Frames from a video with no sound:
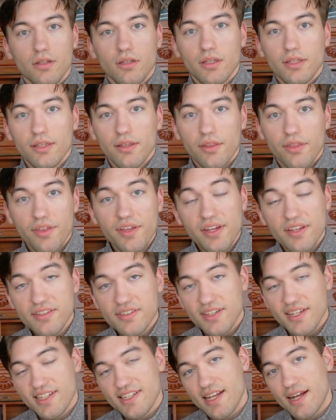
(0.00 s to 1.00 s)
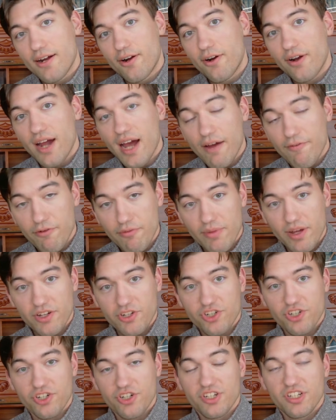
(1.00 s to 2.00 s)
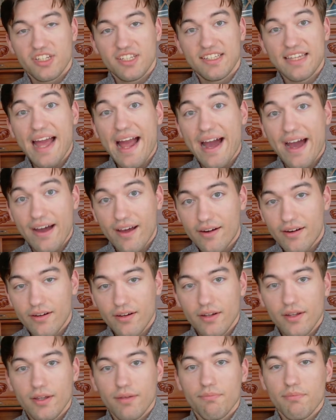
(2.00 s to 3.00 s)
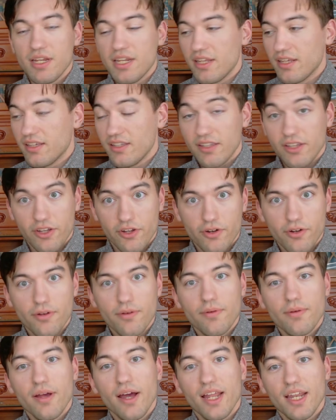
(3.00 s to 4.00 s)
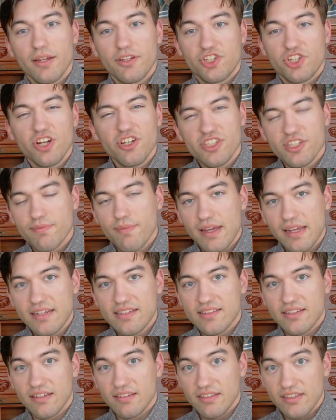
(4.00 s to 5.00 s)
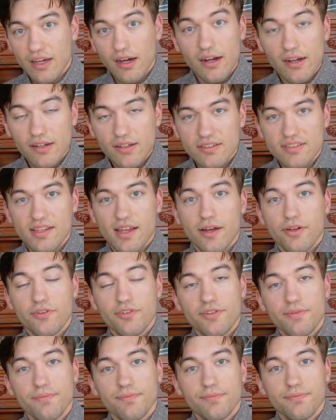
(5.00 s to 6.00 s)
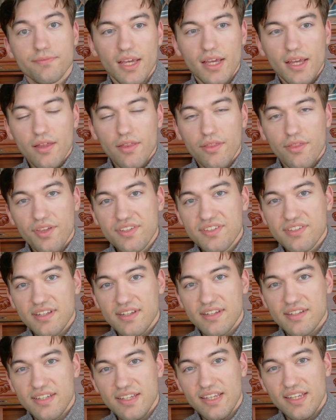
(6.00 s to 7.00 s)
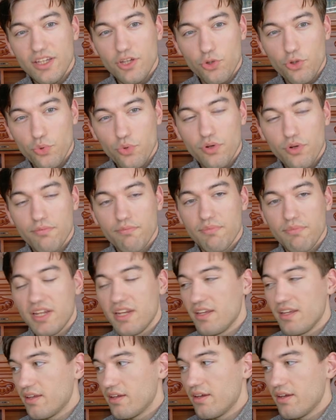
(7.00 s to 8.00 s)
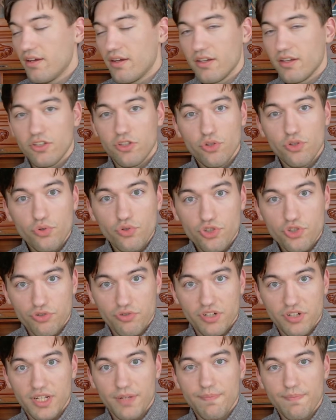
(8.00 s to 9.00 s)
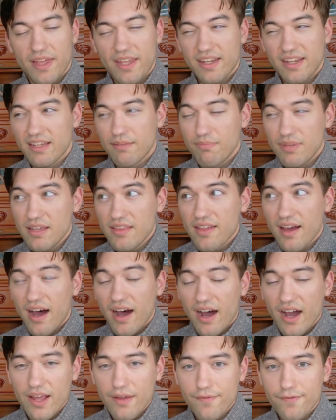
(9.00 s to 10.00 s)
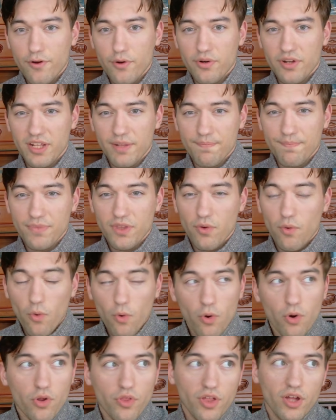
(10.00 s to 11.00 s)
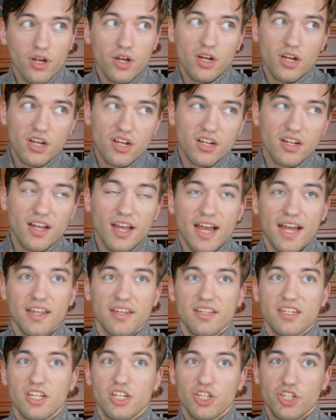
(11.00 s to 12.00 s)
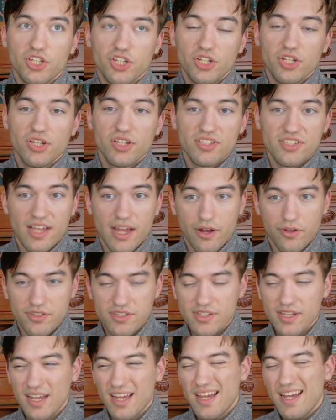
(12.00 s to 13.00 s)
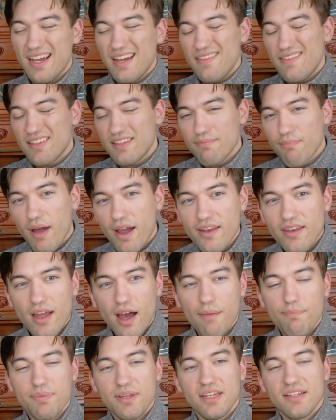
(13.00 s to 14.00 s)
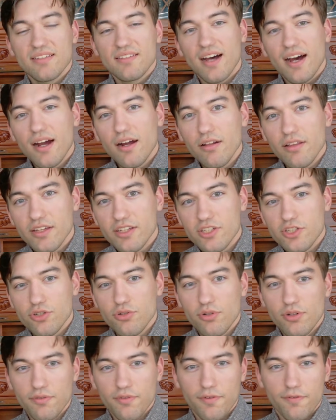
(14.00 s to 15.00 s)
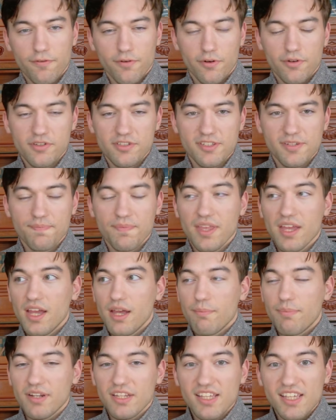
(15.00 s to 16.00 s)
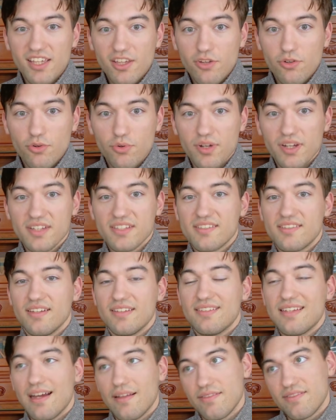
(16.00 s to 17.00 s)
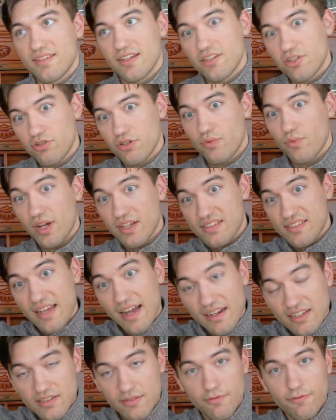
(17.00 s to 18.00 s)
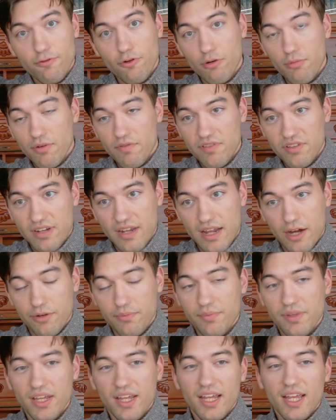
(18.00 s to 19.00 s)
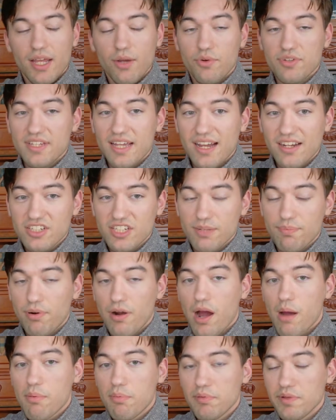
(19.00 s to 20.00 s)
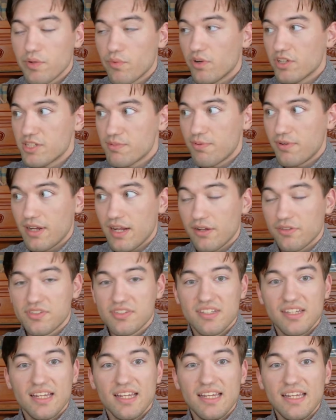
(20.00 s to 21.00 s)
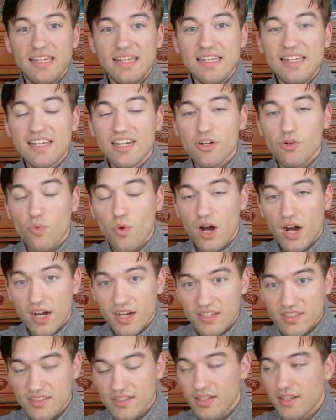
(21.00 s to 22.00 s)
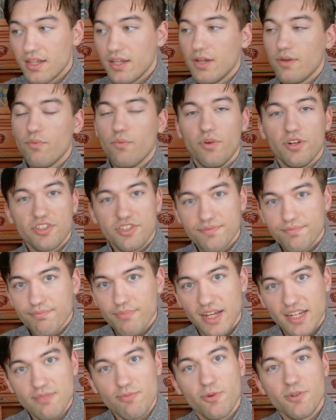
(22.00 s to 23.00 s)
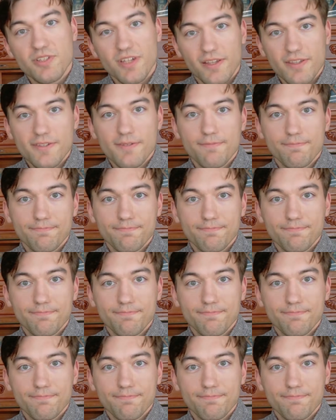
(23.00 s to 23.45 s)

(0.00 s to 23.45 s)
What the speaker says: This is our aforementioned yar, meaning year, and it just makes the ya sound. This is yew, meaning a yew tree, and it can be the I phoneme or the ch and h sounds. This might not be entirely intuitive at first, but yew is the 10th century West Saxon form of the noun. It was actually probably once pronounced ichwas, which makes more sense.